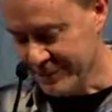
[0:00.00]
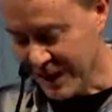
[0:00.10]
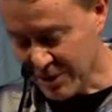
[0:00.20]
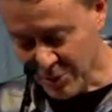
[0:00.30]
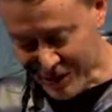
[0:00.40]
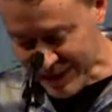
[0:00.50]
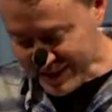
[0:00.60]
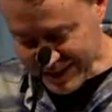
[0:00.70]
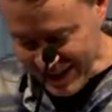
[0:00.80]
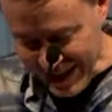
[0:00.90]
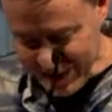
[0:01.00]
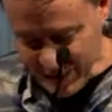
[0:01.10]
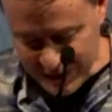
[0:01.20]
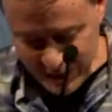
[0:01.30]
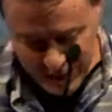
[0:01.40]
And so we need to take
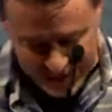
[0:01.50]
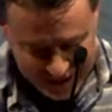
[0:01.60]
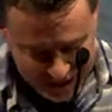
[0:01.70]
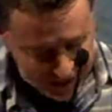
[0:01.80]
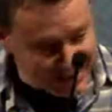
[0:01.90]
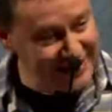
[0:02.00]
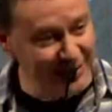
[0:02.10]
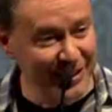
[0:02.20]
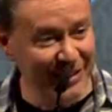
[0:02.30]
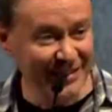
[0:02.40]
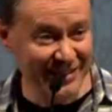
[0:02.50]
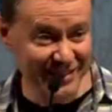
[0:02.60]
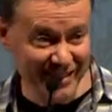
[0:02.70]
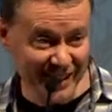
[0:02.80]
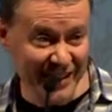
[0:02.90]
God's word seriously. We need to
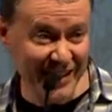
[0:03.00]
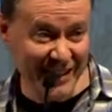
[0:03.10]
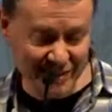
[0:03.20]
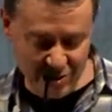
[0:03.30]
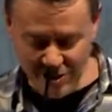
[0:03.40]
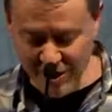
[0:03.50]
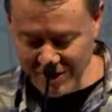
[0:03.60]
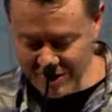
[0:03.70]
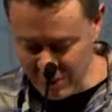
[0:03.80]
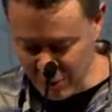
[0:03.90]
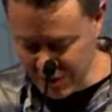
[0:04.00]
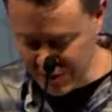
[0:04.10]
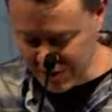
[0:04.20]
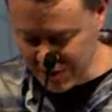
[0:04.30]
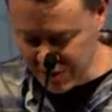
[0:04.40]
heed Christ's
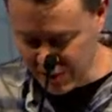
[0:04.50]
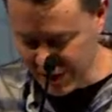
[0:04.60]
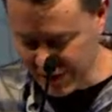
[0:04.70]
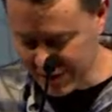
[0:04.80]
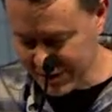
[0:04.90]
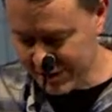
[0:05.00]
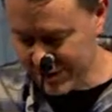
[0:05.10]
words to us.